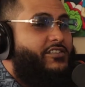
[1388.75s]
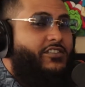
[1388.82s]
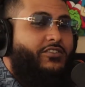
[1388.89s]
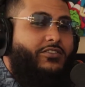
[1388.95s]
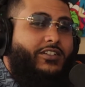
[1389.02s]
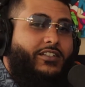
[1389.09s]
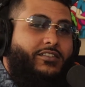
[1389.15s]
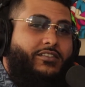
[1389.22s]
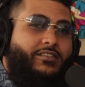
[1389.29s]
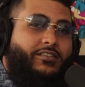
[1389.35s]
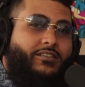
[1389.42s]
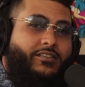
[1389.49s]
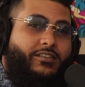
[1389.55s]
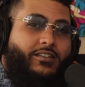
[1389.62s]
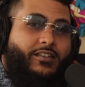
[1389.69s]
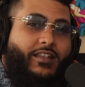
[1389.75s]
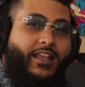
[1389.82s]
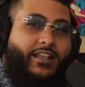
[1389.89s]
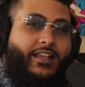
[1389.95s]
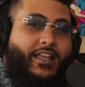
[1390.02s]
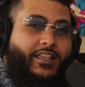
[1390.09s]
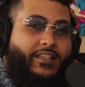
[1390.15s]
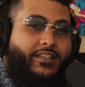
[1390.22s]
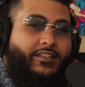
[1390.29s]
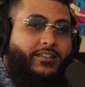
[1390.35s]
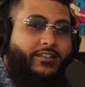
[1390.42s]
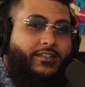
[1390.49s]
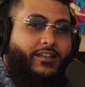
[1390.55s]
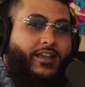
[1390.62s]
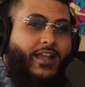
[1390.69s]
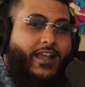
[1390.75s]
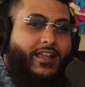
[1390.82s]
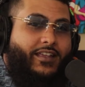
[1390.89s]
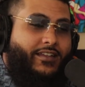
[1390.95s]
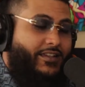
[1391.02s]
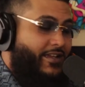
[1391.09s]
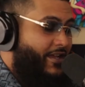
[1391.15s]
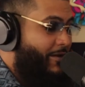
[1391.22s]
just do it. Like Nike. All right.